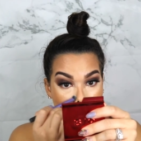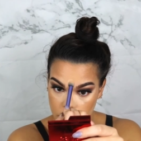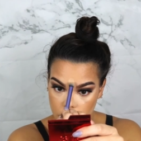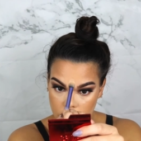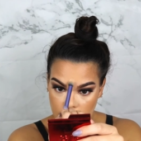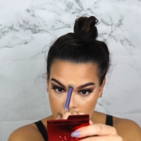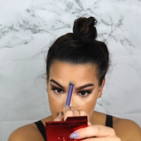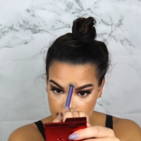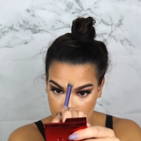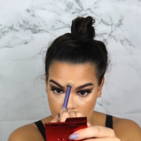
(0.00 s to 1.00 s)
So to
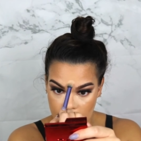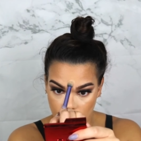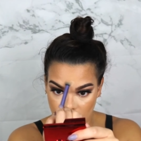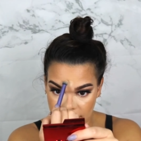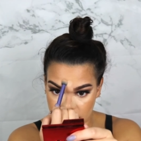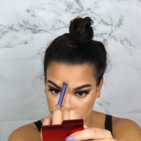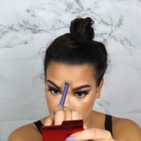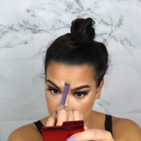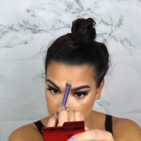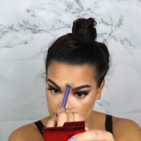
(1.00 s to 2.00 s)
highlight, I want it to
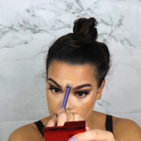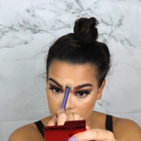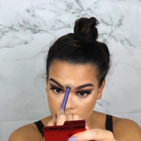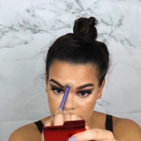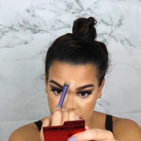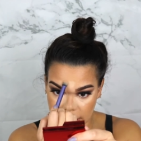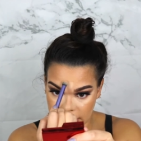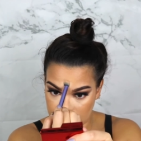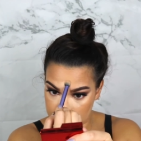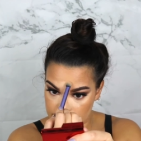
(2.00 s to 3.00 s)
look like there is a
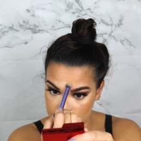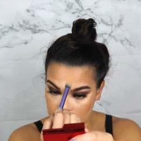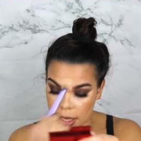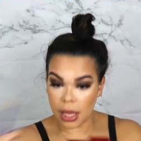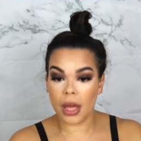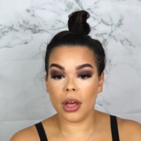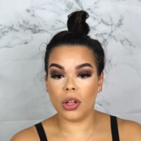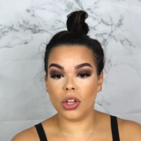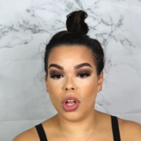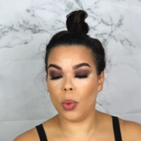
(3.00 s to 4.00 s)
nice
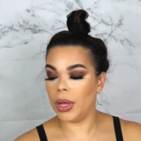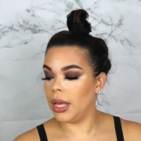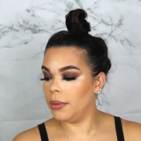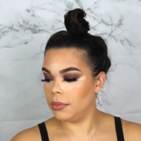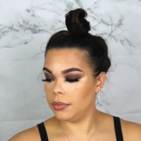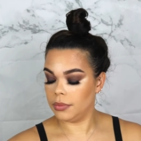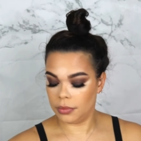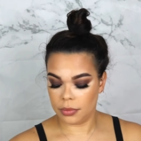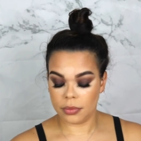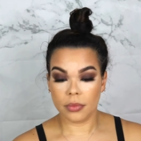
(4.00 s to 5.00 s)
glowy
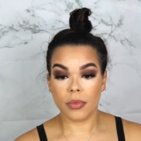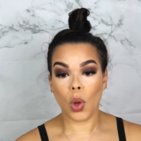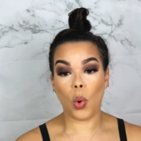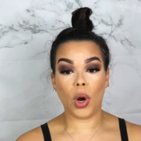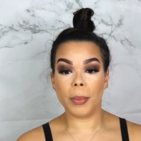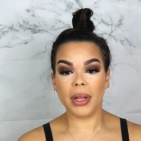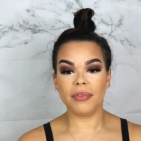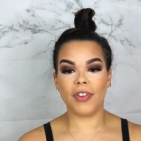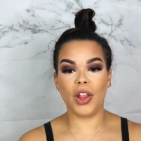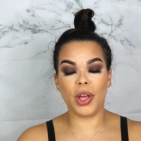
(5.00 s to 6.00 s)
orb
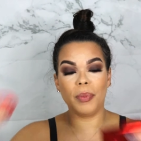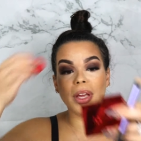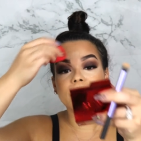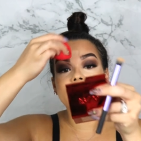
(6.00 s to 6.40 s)
following me